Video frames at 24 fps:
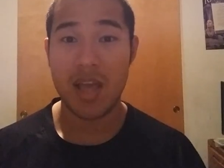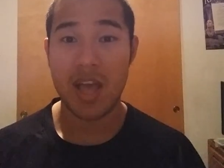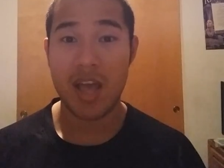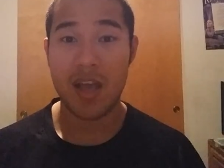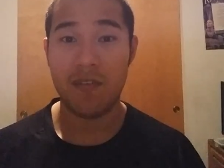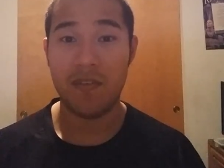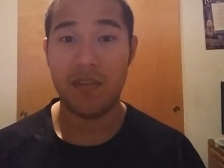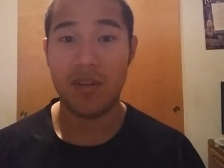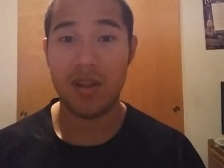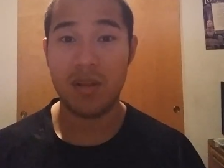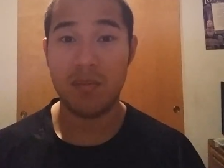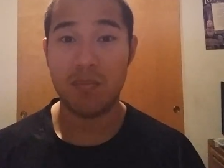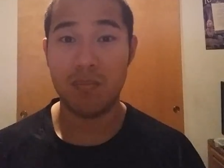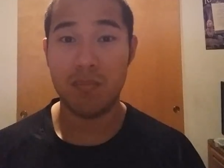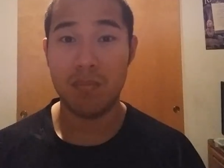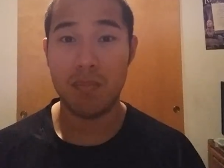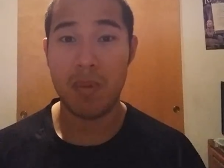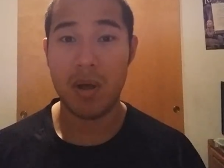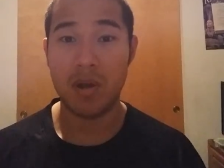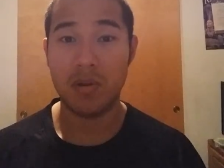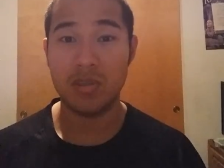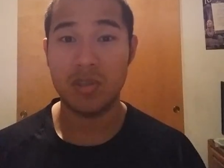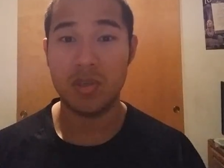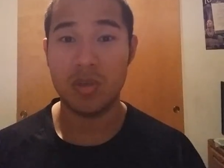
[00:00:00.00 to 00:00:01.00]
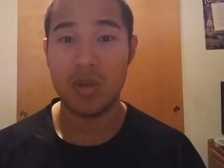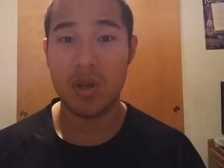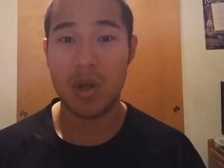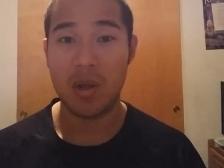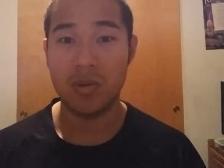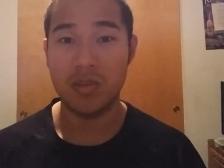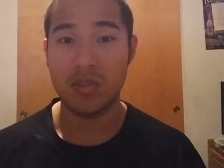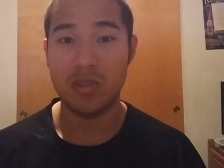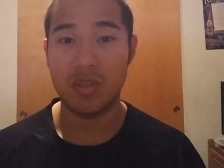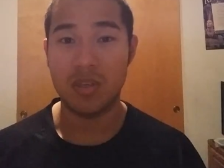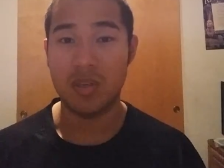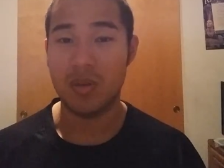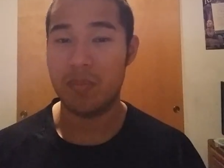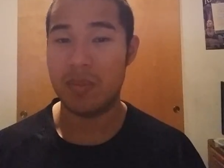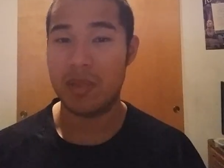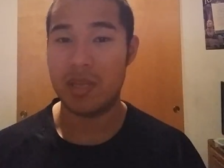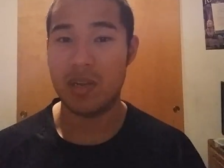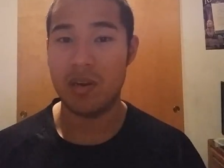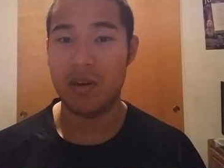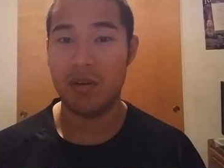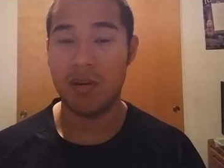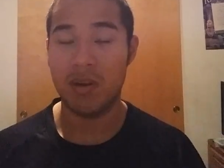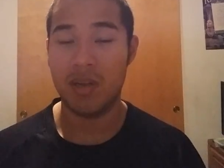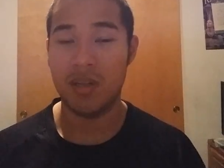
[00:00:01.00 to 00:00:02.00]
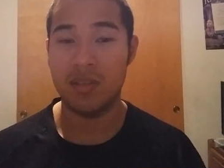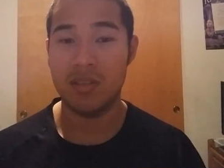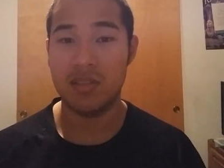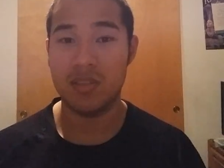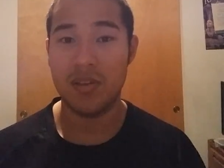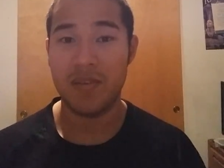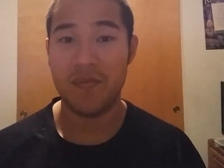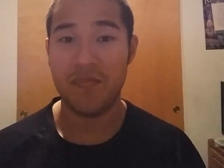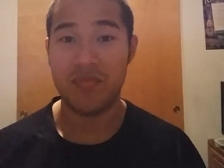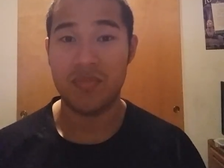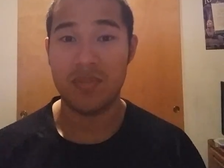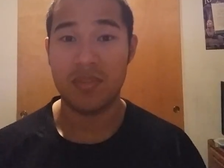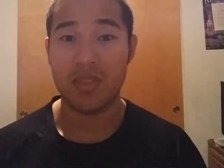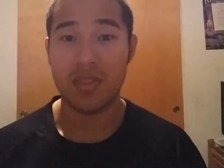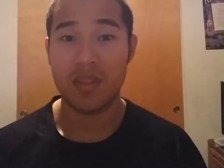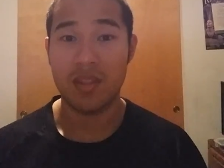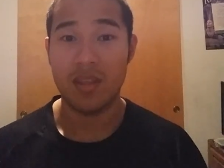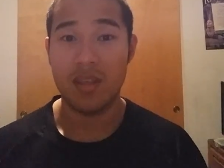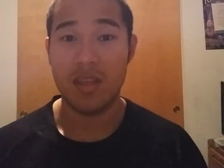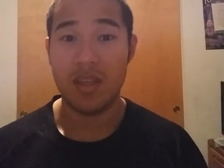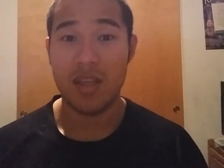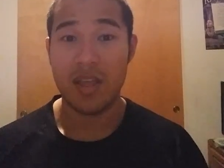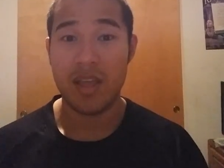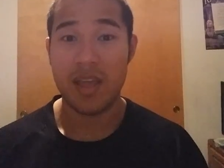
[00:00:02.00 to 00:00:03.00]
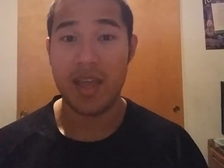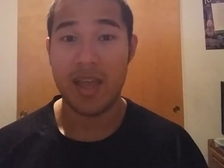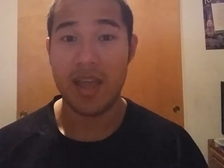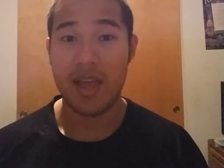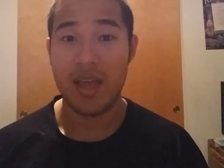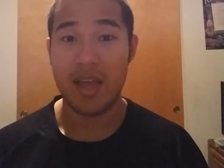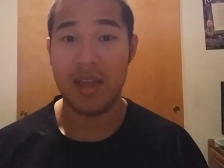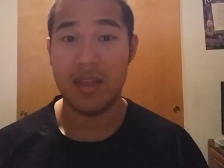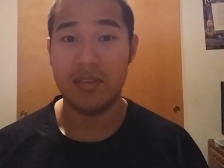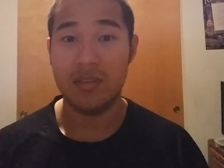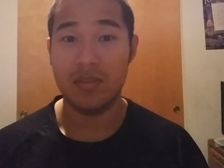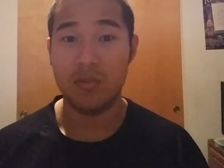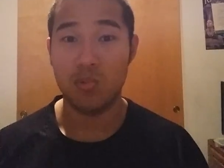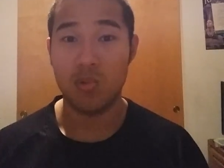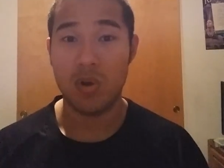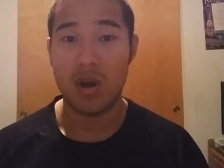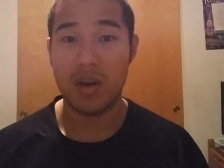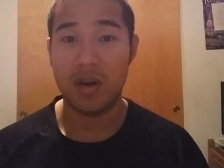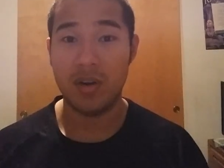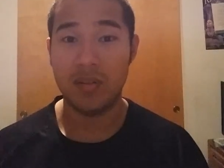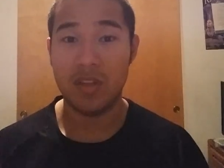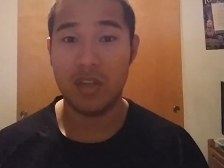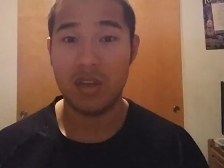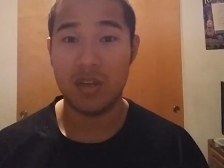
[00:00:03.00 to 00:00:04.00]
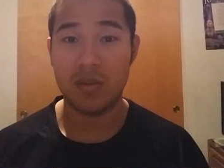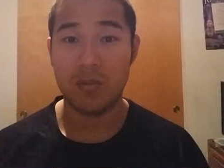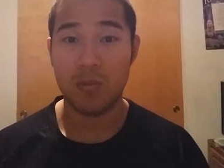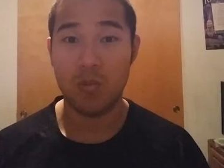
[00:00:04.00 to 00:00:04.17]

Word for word: every emotionals and appearance and one of the